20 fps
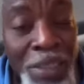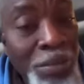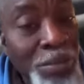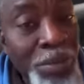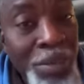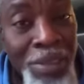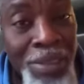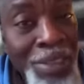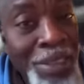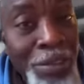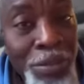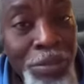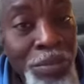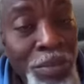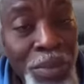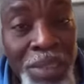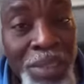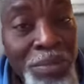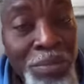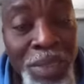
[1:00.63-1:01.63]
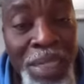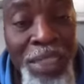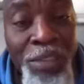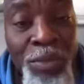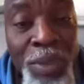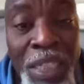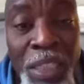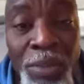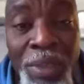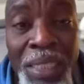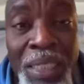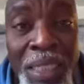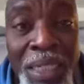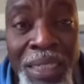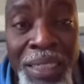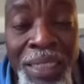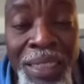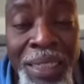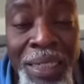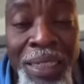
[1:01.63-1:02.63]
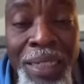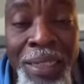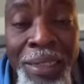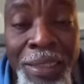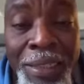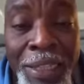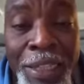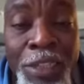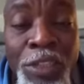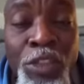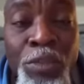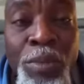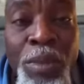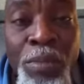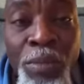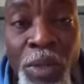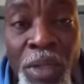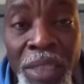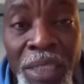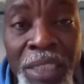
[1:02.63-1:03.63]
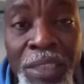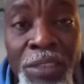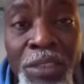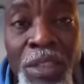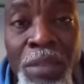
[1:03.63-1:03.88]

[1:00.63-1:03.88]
you know, we're in 2023, there should be money into the